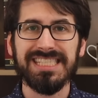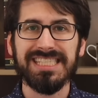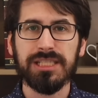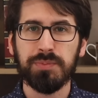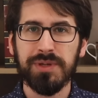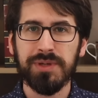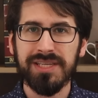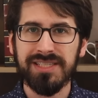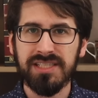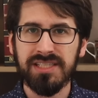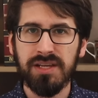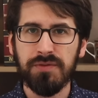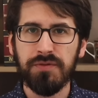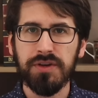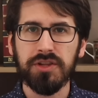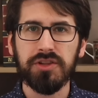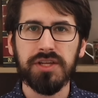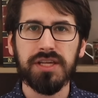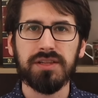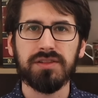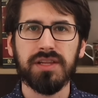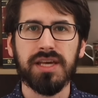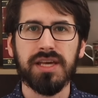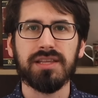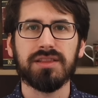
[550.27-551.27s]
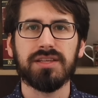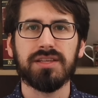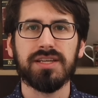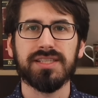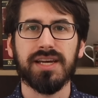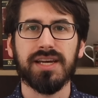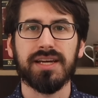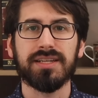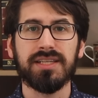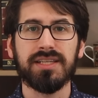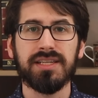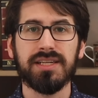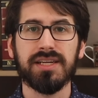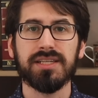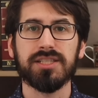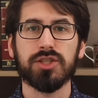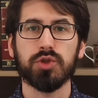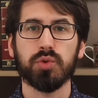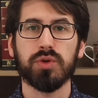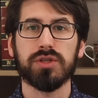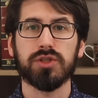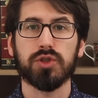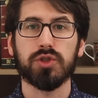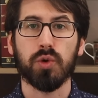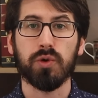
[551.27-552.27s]
specifically link these ideas
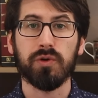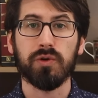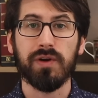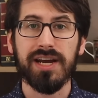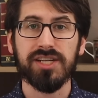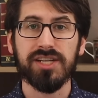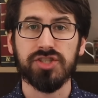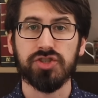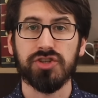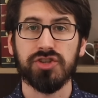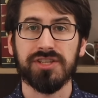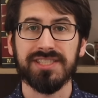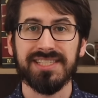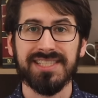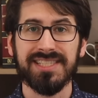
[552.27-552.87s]
to a Zoroastrian